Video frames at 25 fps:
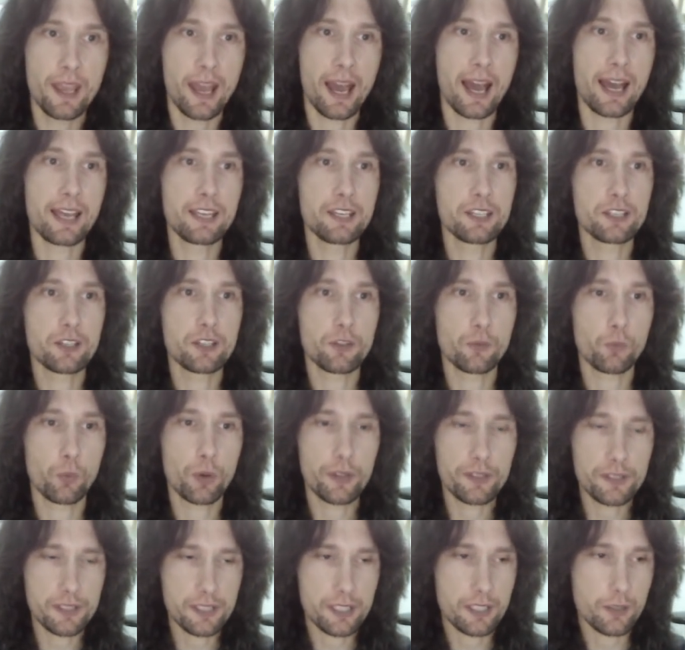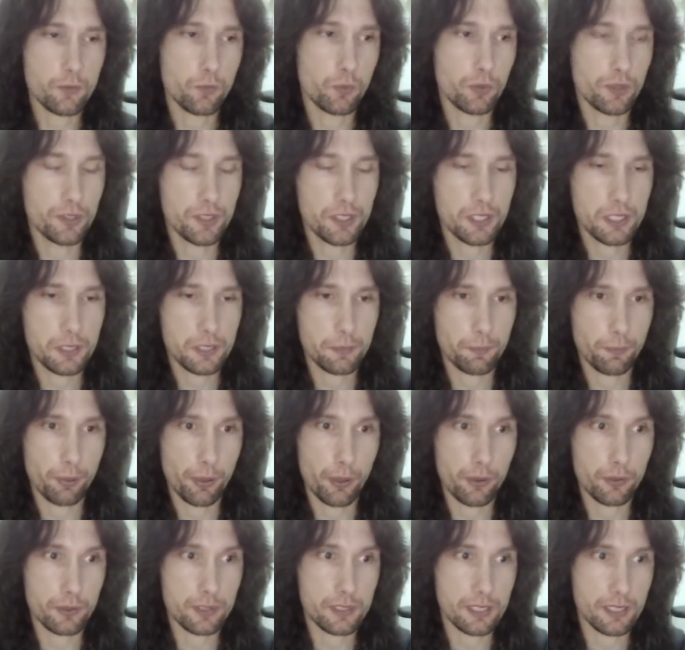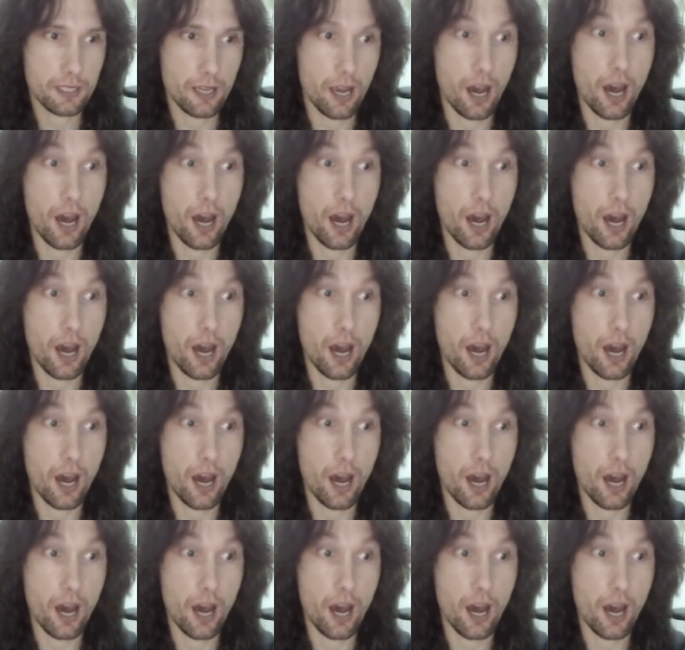And once it was put